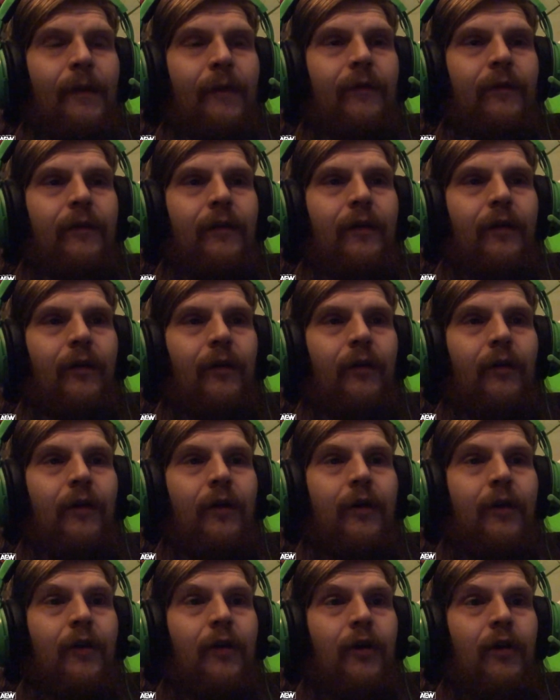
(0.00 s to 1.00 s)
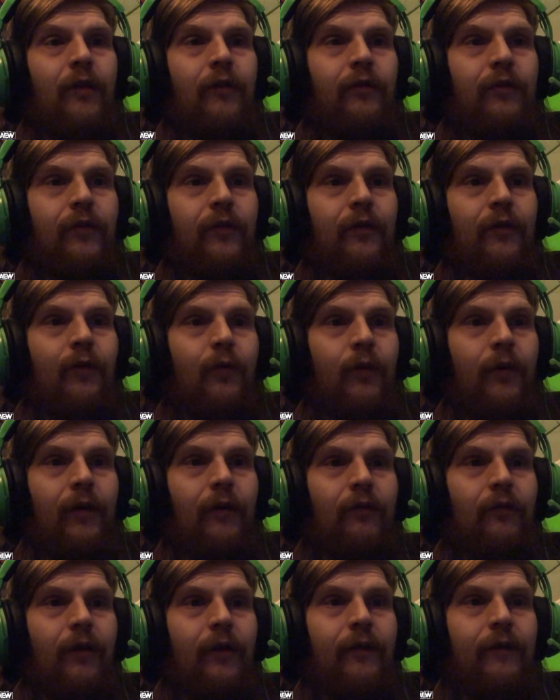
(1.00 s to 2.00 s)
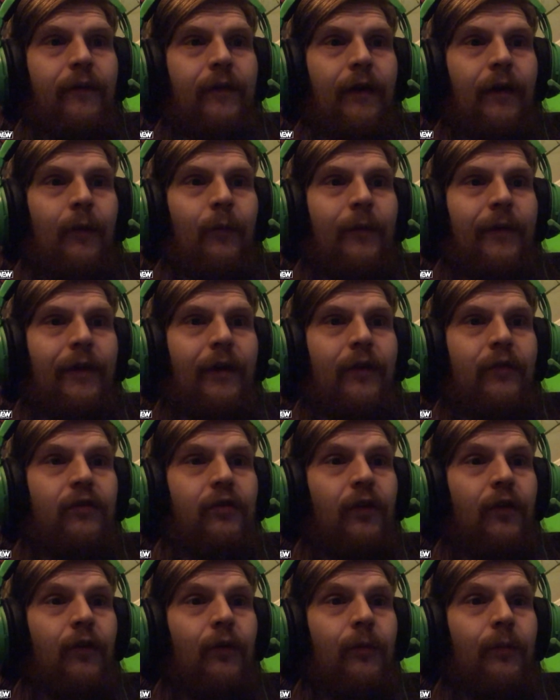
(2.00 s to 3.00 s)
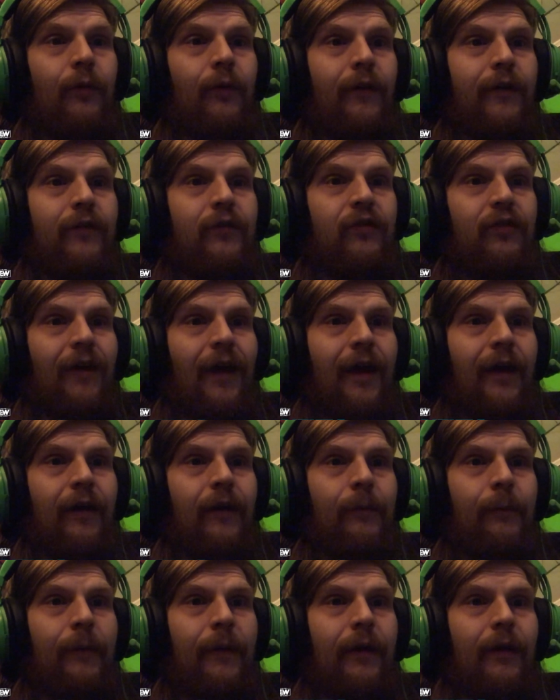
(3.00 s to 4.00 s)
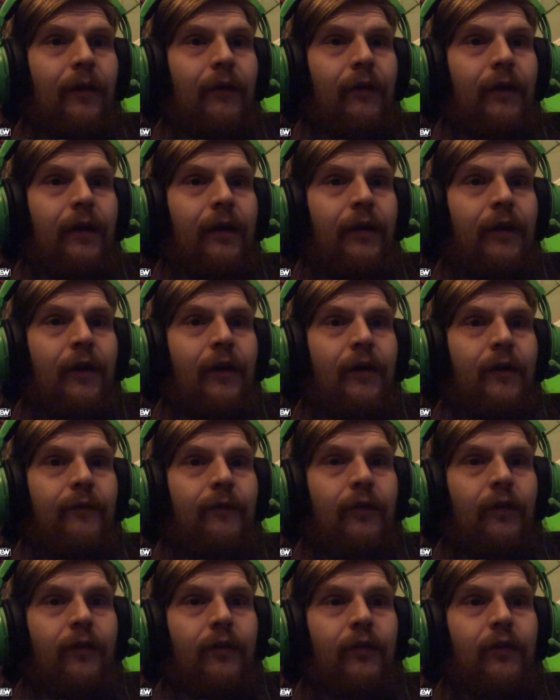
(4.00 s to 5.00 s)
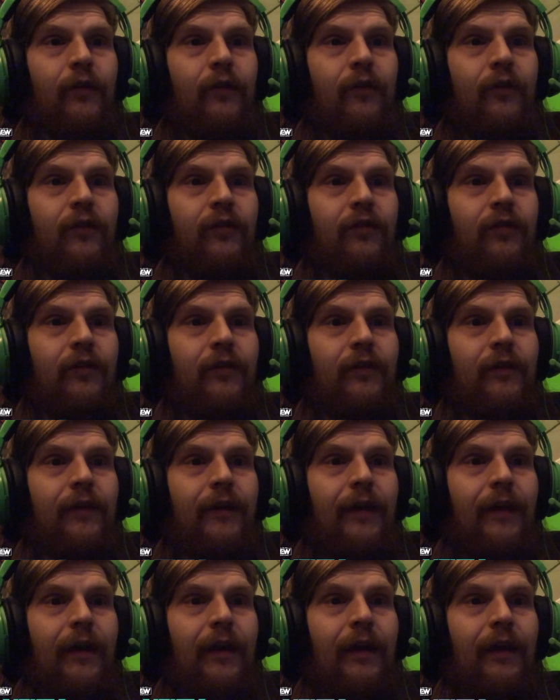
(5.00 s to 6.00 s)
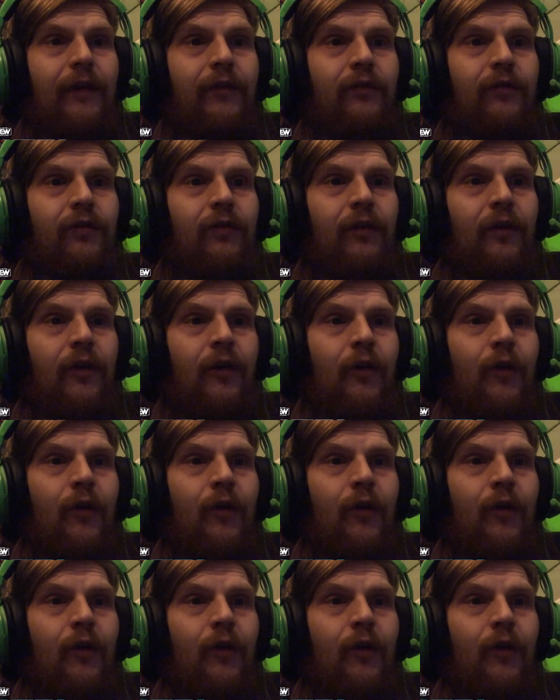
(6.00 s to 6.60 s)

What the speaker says: So, just a quick rundown. We got Jungle Boy Jack Perry versus Christian Cage.